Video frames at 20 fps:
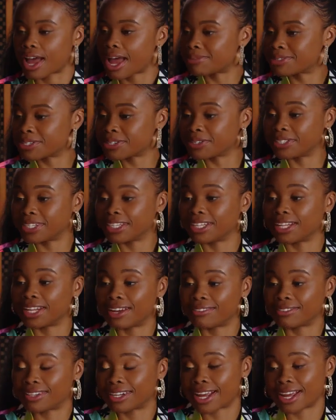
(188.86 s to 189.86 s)
I absolutely
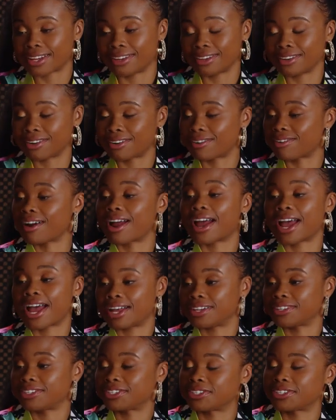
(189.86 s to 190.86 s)
love that I can
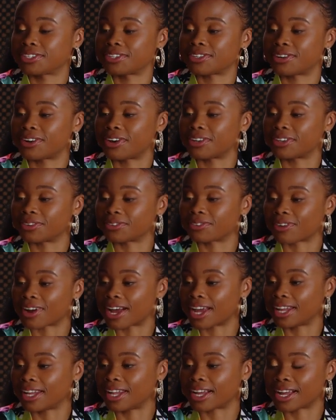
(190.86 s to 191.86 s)
crash on the
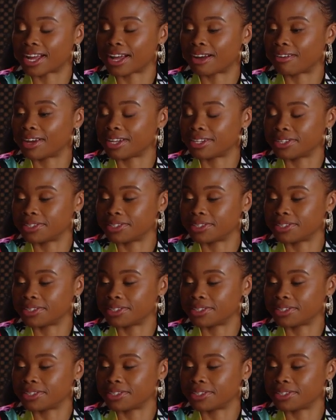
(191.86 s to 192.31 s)
ride like how I